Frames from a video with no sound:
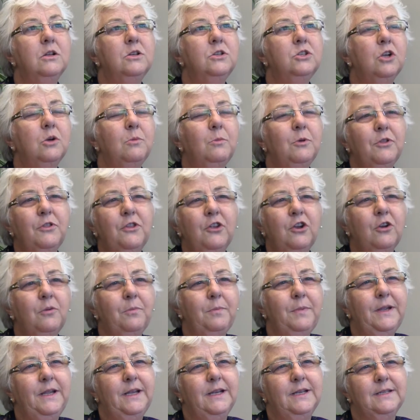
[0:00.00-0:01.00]

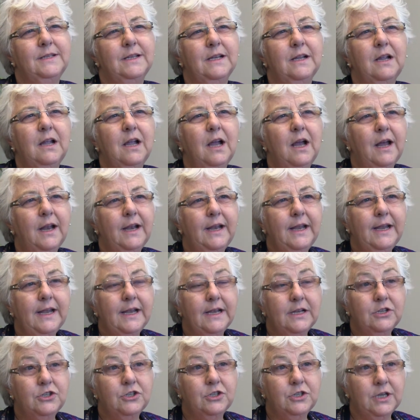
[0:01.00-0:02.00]
TomoTherapy is a
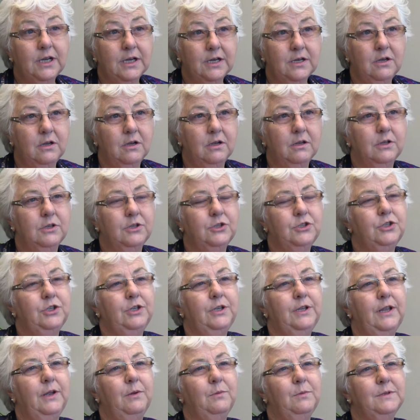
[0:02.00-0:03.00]
cutting-edge
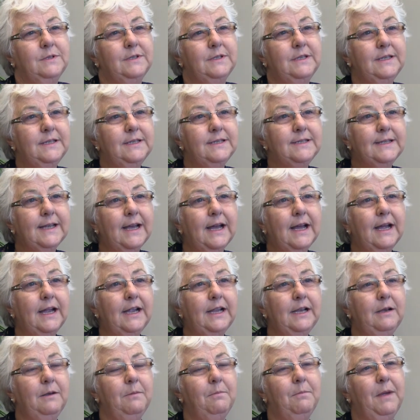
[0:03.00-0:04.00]
technology that was
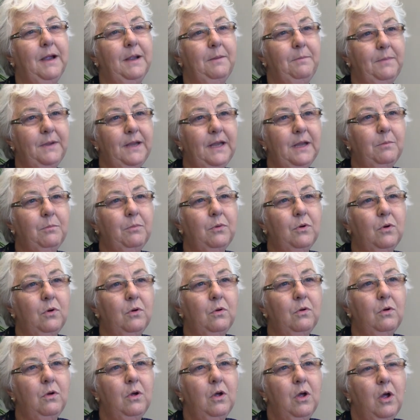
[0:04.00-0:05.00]
designed by
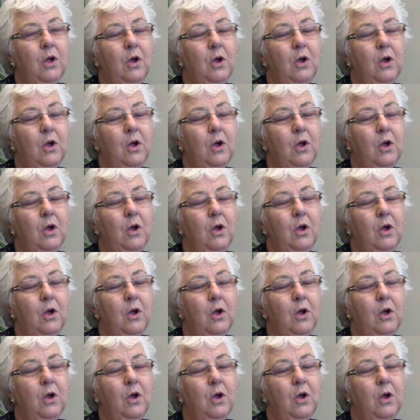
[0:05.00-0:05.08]
people